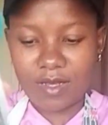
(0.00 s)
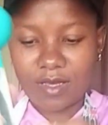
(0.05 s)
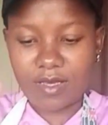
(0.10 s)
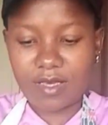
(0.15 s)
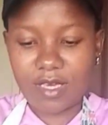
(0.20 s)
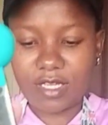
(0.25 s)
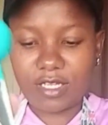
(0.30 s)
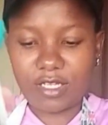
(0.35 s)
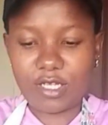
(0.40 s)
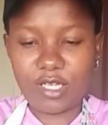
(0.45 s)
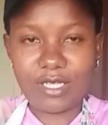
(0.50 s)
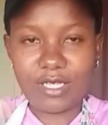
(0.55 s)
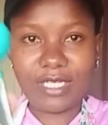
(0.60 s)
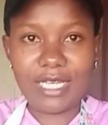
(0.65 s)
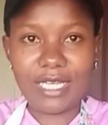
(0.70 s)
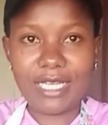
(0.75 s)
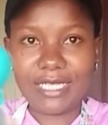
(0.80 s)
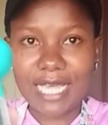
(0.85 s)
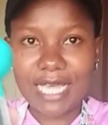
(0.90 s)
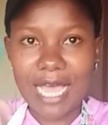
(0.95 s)
Yes,
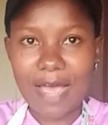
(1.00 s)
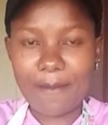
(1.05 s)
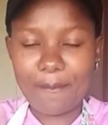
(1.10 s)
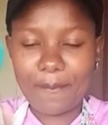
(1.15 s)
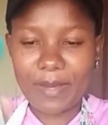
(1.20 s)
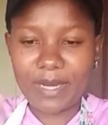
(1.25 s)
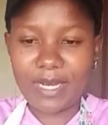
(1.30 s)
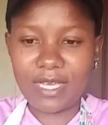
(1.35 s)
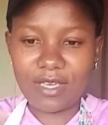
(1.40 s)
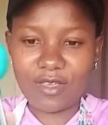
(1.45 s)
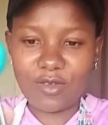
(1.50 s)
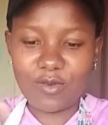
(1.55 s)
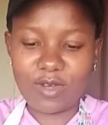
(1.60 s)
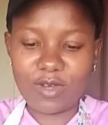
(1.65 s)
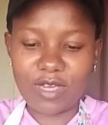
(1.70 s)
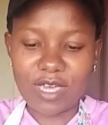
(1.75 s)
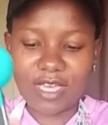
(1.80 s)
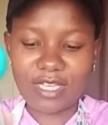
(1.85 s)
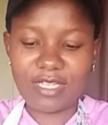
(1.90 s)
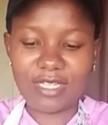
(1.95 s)
it's happening, you
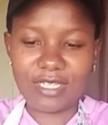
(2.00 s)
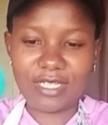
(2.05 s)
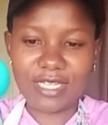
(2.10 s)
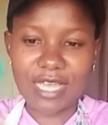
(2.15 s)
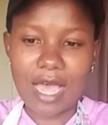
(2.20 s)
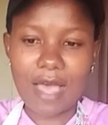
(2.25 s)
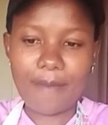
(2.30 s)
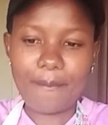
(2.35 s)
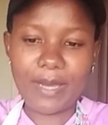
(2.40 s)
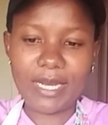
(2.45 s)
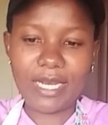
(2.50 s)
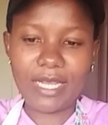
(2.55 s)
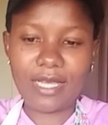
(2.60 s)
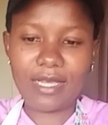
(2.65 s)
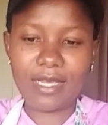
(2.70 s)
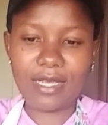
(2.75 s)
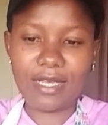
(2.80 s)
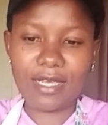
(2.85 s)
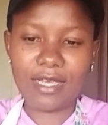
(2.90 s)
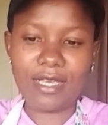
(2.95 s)
guys. It's
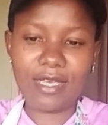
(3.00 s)
happening.